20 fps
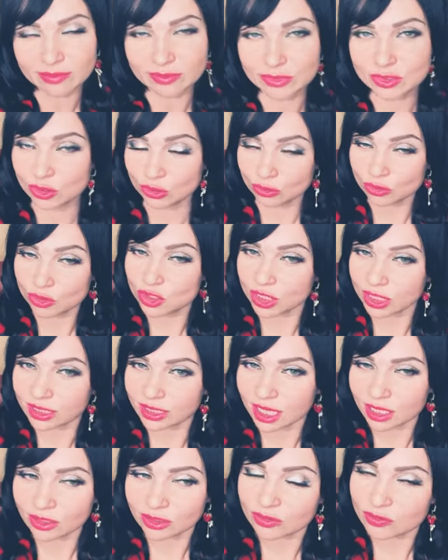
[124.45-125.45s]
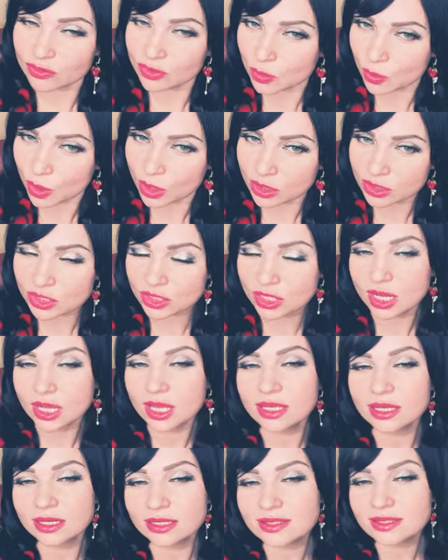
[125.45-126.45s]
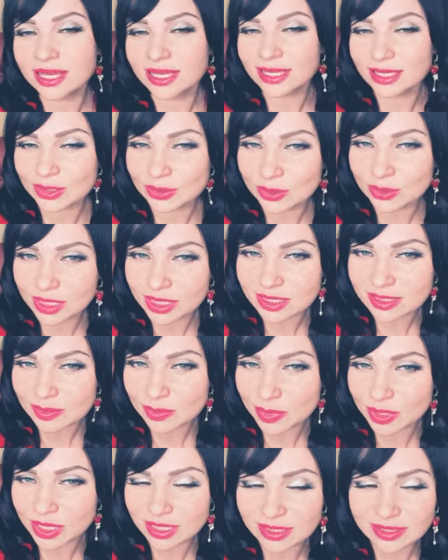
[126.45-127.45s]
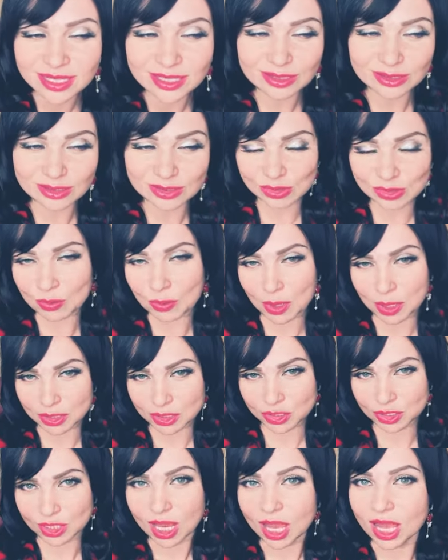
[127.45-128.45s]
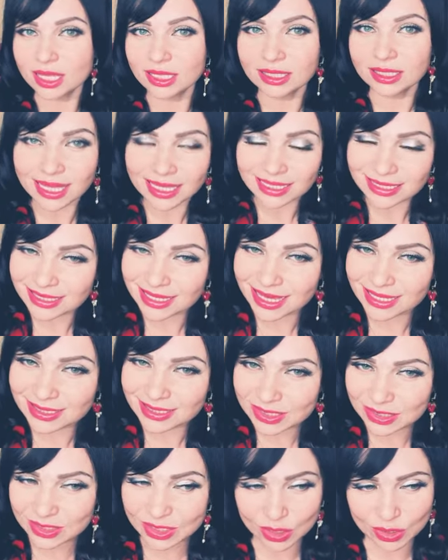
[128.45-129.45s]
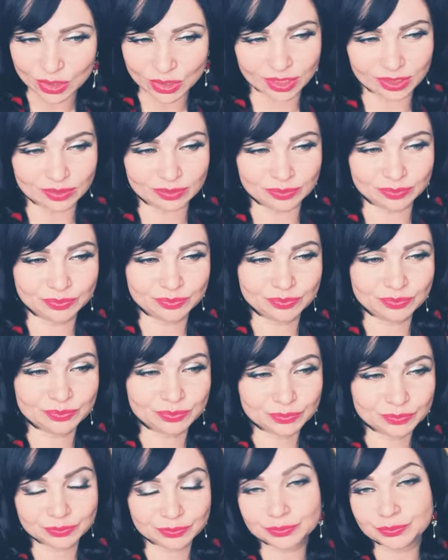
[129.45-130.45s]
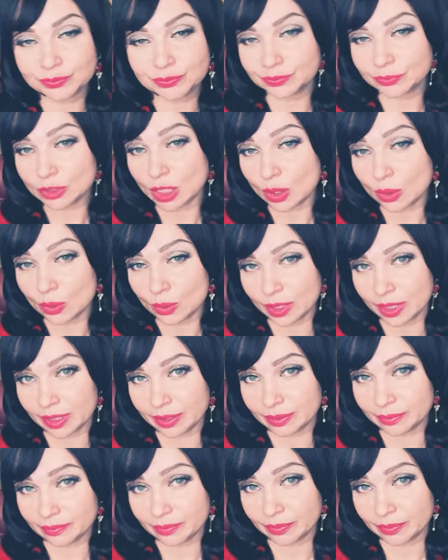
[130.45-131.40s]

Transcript: So check it out if you want. Thank you, Elizabeth. Thank you so much. Let's get started. All right.